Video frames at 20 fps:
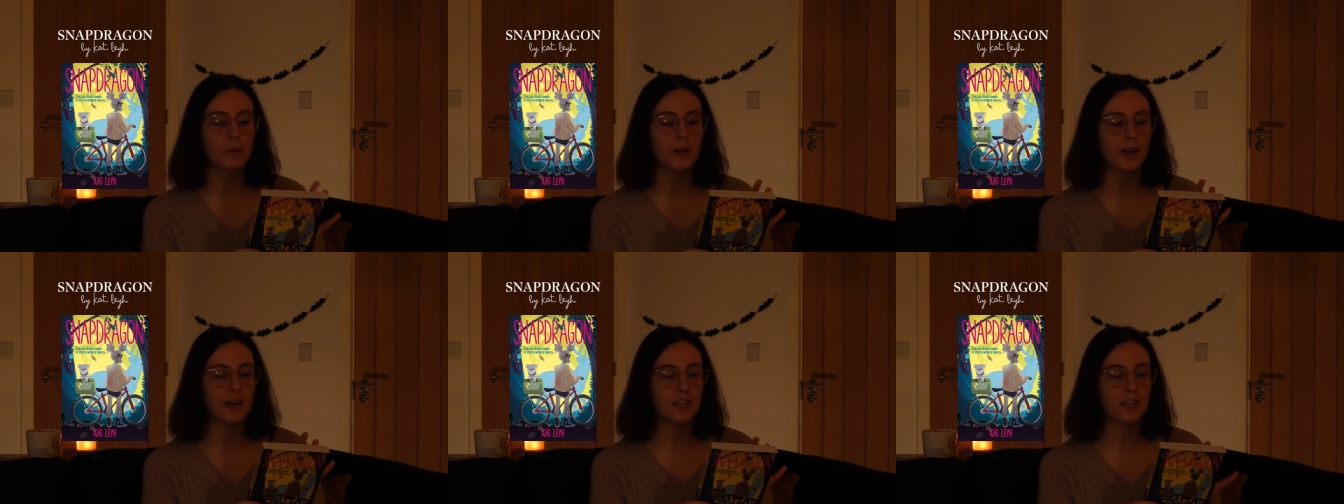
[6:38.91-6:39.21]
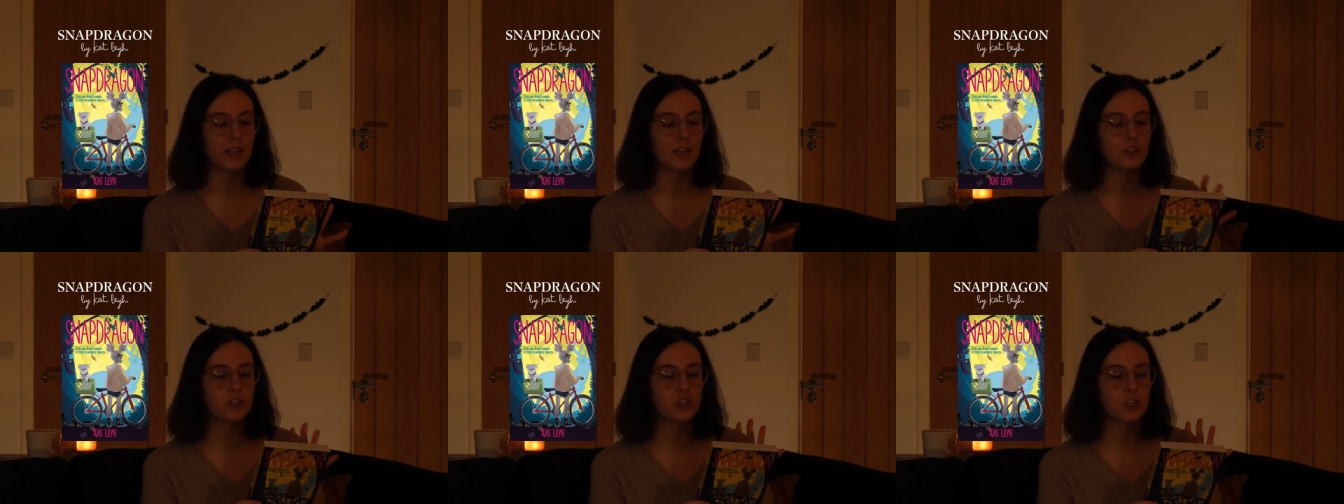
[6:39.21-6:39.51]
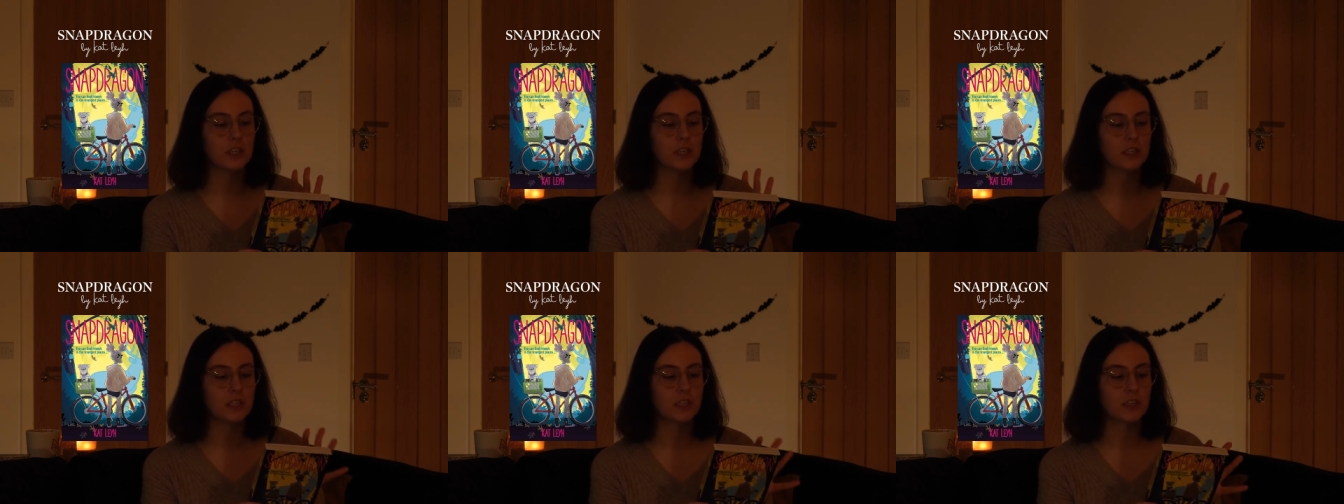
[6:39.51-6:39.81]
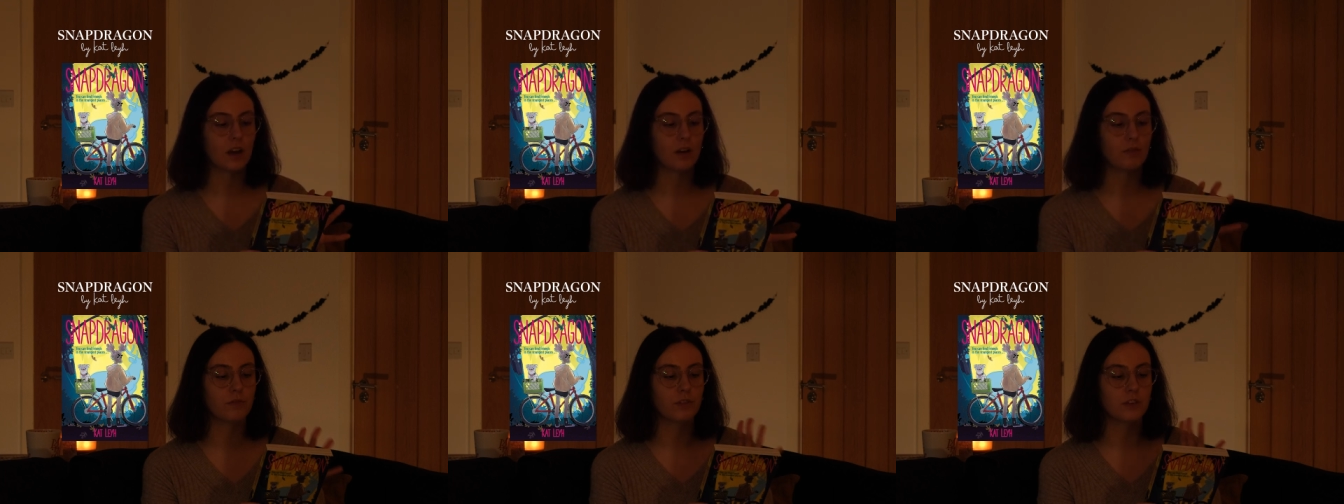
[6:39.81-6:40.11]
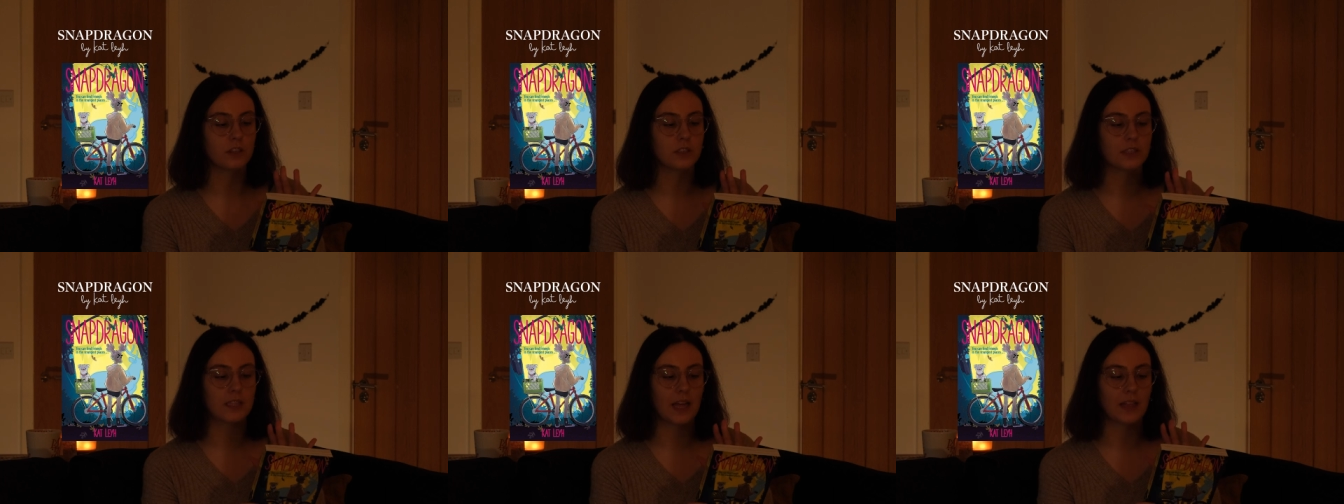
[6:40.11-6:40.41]
but I think she
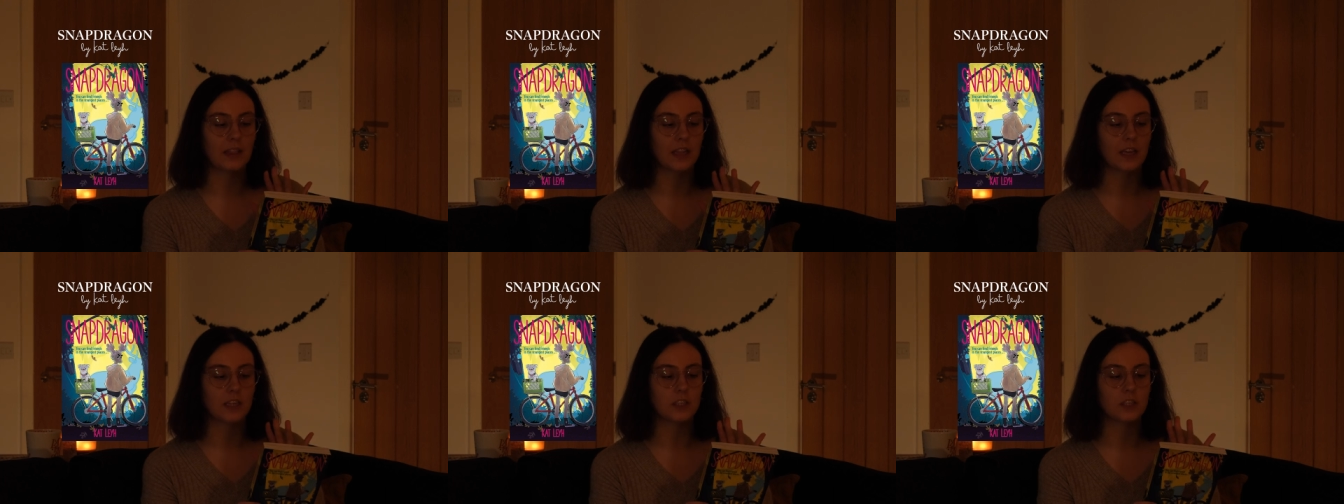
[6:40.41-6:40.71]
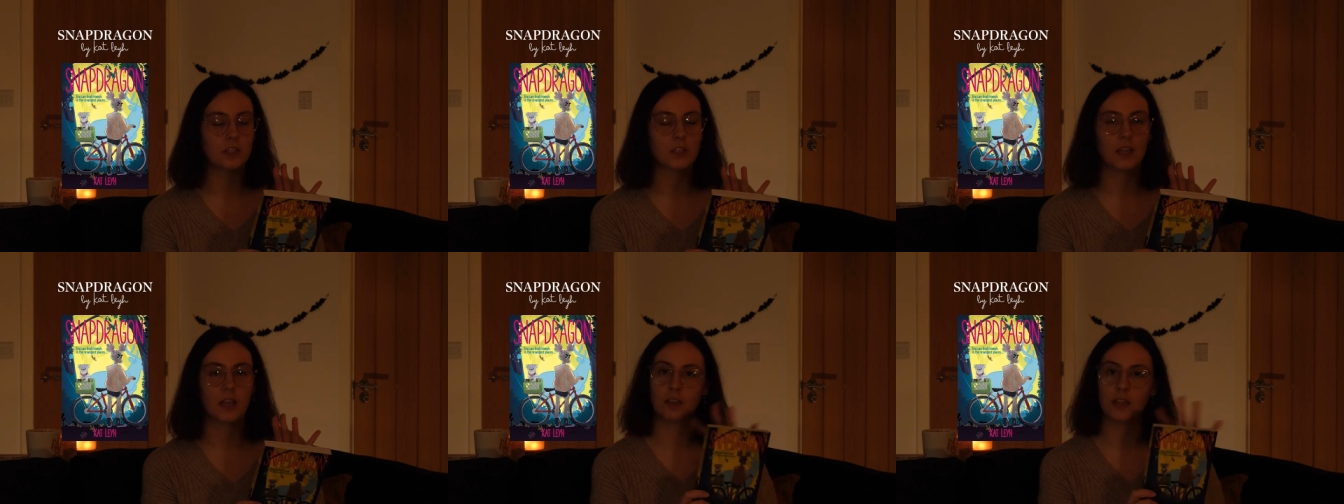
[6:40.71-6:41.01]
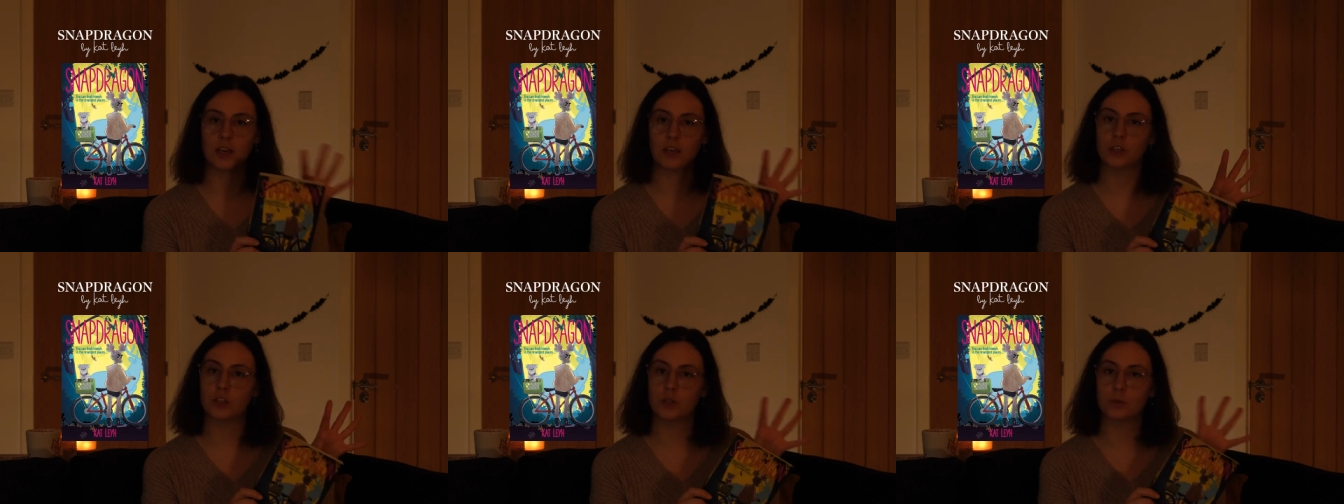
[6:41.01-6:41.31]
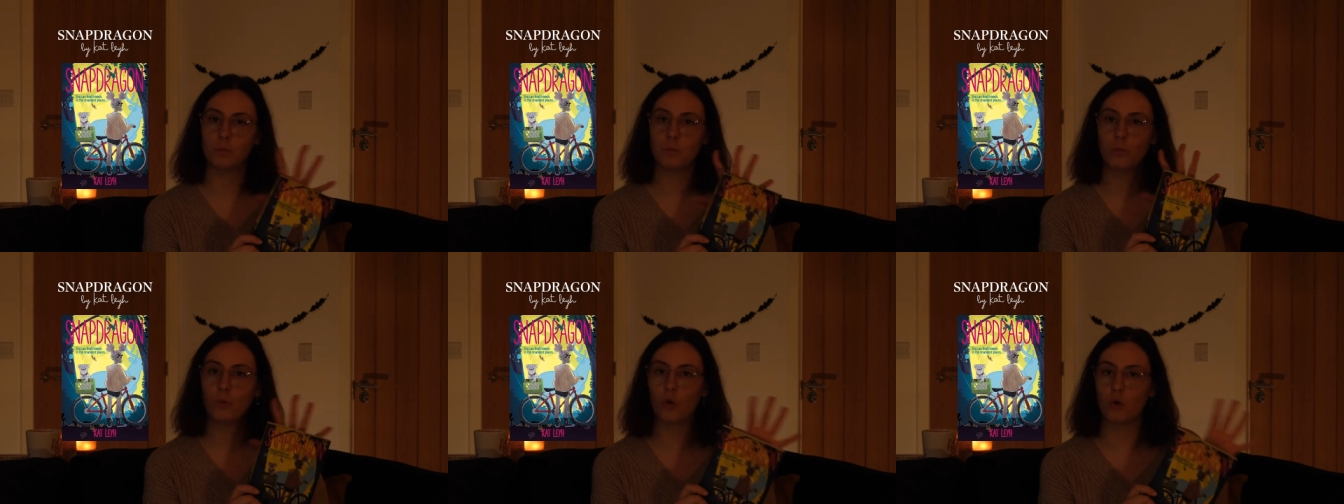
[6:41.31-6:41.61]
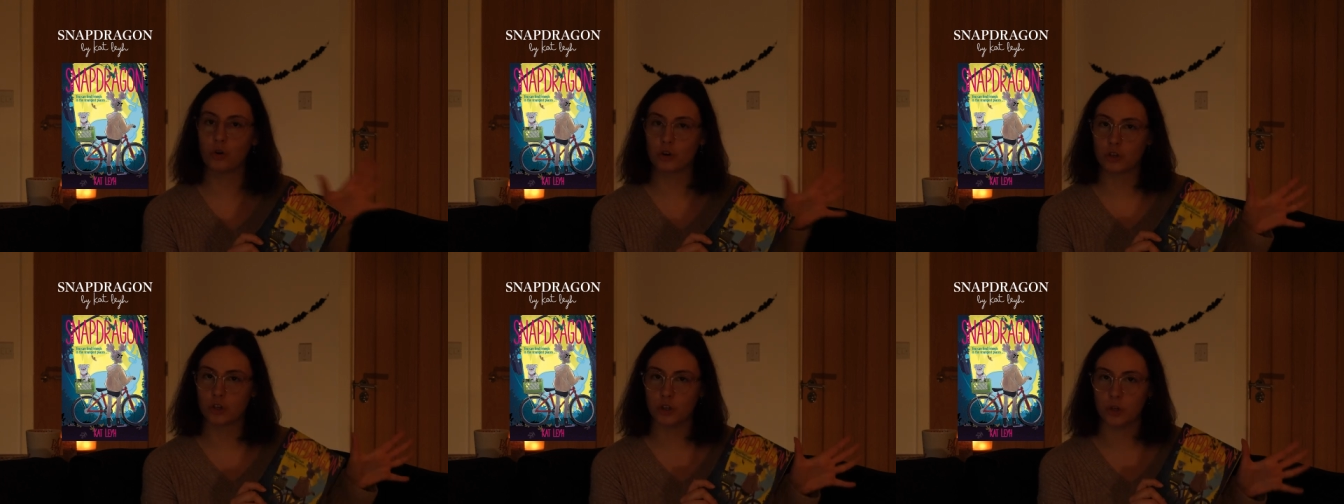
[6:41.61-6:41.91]
discovers that there's, that there's
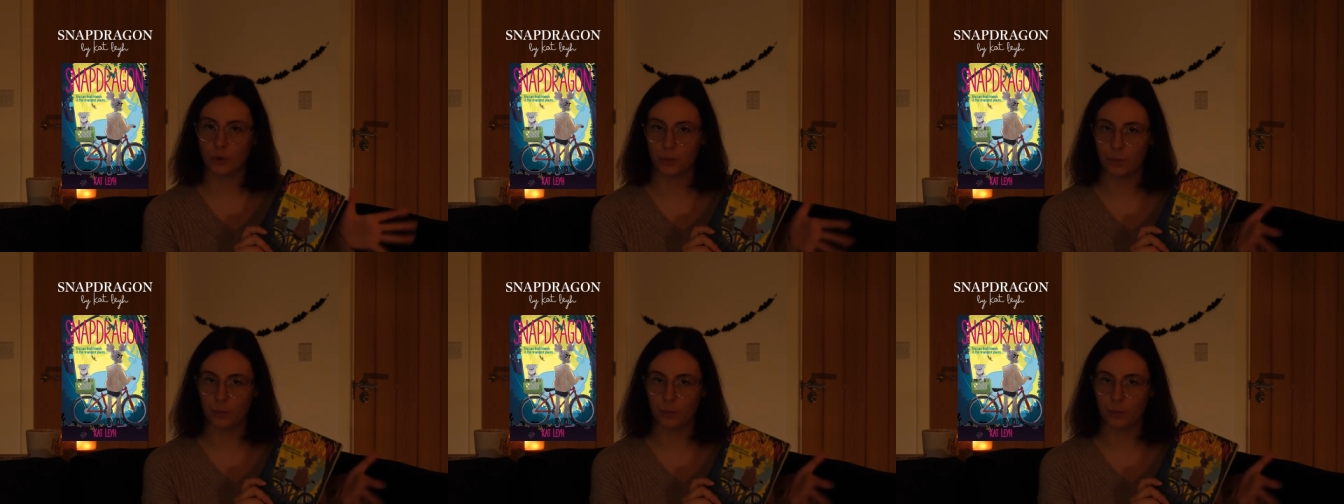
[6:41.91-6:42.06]
more to